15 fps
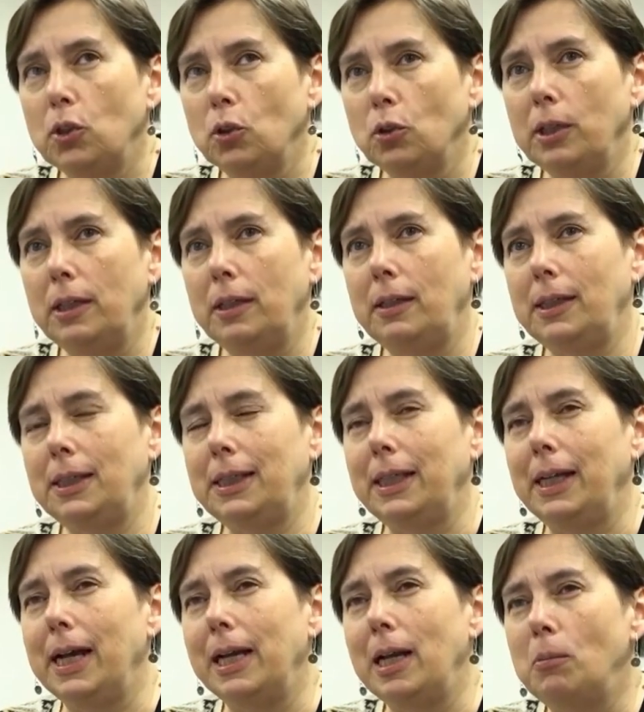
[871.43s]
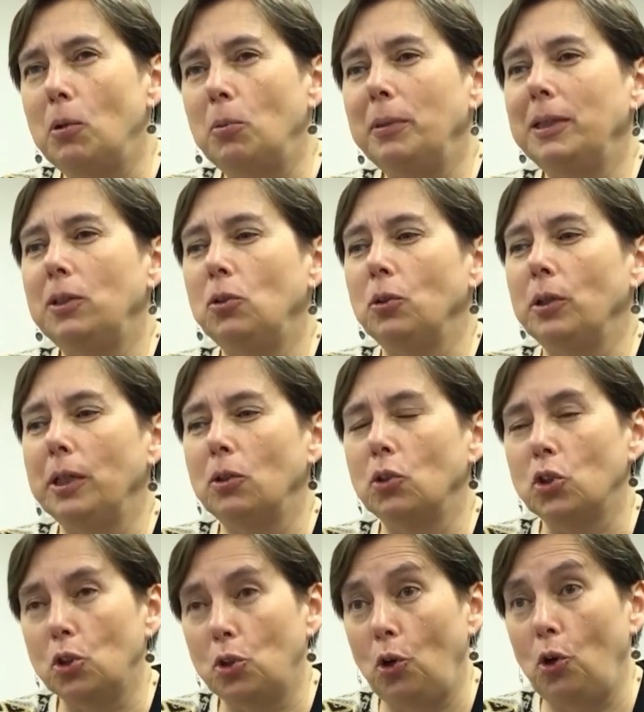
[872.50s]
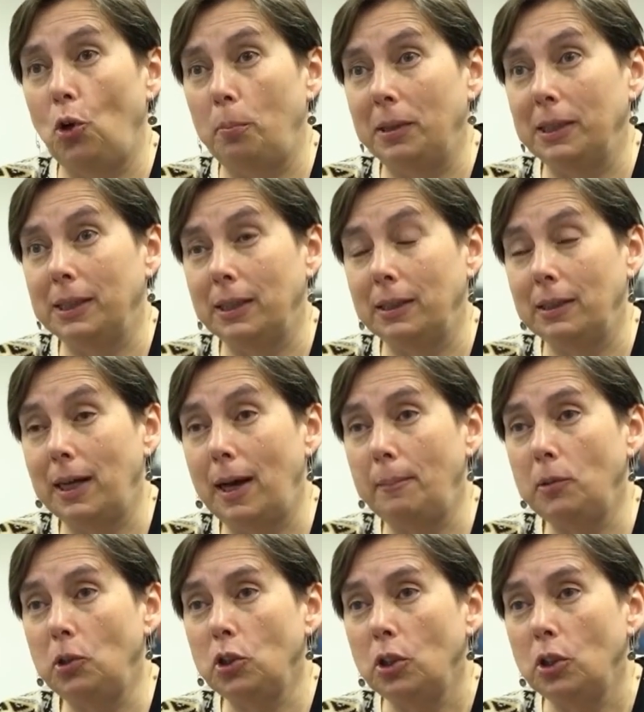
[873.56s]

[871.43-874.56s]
That means that by the time we teach it,